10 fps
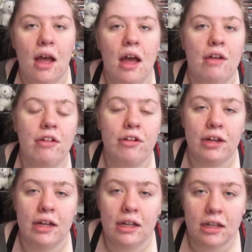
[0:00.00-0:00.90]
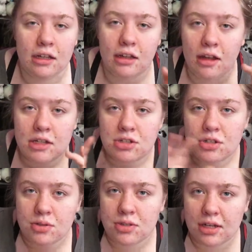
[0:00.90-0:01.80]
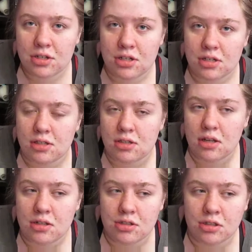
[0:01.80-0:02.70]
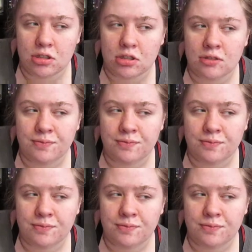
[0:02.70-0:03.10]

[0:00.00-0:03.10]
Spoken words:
I've already got 2 sections under